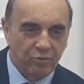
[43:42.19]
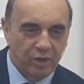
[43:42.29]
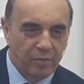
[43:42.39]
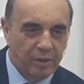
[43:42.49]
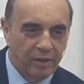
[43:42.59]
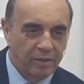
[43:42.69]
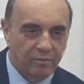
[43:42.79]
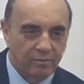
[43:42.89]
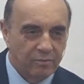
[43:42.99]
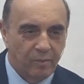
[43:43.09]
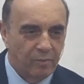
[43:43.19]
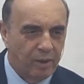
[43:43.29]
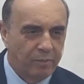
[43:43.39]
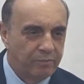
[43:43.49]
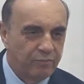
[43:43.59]
I had
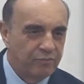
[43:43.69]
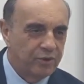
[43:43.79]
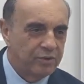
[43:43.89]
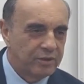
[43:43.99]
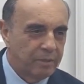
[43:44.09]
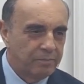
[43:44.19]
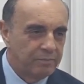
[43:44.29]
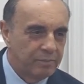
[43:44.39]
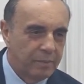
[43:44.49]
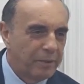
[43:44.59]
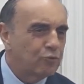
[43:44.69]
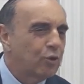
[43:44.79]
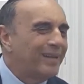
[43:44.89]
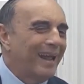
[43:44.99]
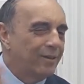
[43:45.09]
gone out of a relationship.
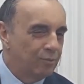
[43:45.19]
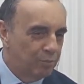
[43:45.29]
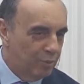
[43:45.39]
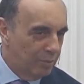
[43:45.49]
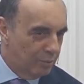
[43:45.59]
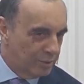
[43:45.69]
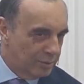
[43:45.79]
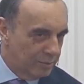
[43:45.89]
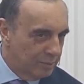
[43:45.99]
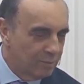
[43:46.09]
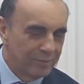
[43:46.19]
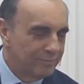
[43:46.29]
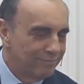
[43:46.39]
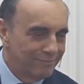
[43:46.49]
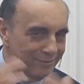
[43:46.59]
I was completely
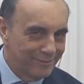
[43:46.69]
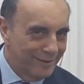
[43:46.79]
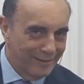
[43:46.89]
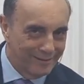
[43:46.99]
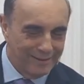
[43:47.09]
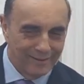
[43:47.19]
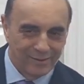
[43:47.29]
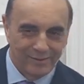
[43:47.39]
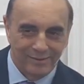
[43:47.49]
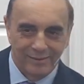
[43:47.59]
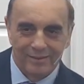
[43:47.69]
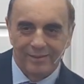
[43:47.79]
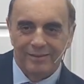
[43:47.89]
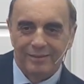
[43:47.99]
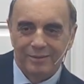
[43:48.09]
in love with the girl,
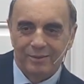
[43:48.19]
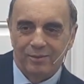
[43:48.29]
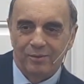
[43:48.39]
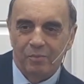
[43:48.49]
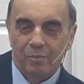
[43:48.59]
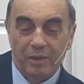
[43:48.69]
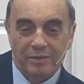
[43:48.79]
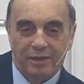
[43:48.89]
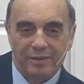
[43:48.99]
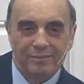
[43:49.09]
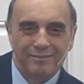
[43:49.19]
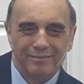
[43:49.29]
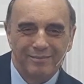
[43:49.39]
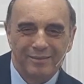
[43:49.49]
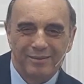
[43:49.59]
this, you know,
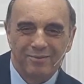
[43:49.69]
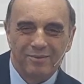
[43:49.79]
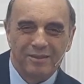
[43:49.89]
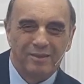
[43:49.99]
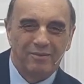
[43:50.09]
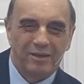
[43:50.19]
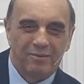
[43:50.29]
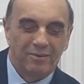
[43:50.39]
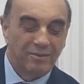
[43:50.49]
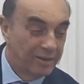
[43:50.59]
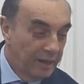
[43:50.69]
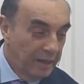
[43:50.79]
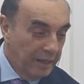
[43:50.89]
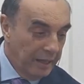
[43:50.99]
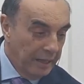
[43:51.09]
but there was a
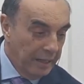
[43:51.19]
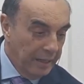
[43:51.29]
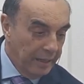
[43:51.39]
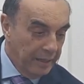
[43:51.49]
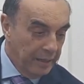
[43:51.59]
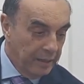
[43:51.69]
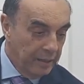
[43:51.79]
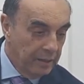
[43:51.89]
disappointment.